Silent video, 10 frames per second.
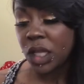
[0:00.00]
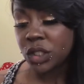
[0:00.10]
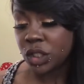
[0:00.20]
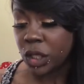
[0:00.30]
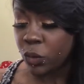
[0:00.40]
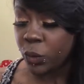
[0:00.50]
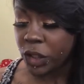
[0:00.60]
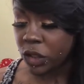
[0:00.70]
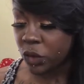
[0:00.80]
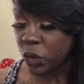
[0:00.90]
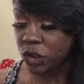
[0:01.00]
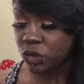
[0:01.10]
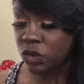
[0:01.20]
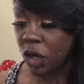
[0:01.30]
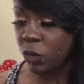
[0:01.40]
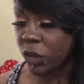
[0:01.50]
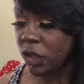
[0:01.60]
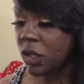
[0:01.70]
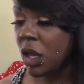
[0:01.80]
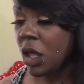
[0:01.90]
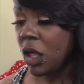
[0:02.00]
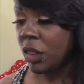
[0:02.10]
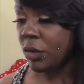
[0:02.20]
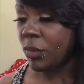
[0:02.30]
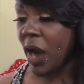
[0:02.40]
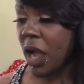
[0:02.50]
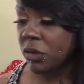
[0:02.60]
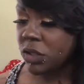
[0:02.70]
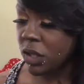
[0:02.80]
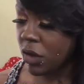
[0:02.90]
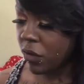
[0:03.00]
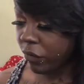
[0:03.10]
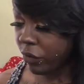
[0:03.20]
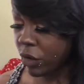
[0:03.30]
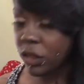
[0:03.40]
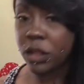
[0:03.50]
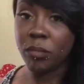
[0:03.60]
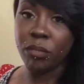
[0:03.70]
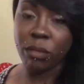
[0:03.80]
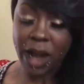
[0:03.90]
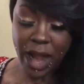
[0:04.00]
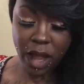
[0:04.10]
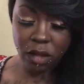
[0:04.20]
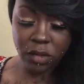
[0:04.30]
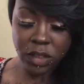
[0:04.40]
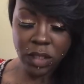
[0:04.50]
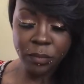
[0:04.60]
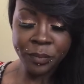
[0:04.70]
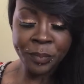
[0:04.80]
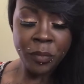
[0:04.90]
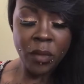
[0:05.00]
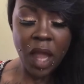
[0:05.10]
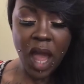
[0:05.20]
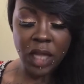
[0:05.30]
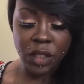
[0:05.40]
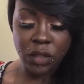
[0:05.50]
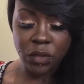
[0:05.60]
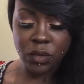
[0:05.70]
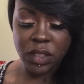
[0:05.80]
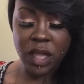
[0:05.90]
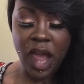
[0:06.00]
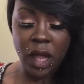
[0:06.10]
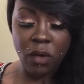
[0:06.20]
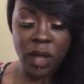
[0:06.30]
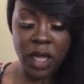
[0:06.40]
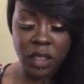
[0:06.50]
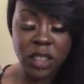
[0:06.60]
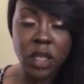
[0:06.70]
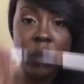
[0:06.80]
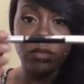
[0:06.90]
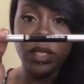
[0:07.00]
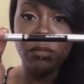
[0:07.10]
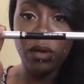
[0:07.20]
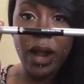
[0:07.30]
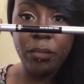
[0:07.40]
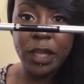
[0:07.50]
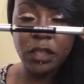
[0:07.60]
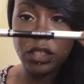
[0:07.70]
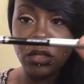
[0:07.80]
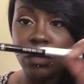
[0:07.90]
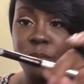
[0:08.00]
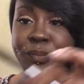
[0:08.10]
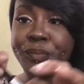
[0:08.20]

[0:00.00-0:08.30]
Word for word: So we are going to start with the brows. For the brows, I use the AOA Sculpting Brow Pencil.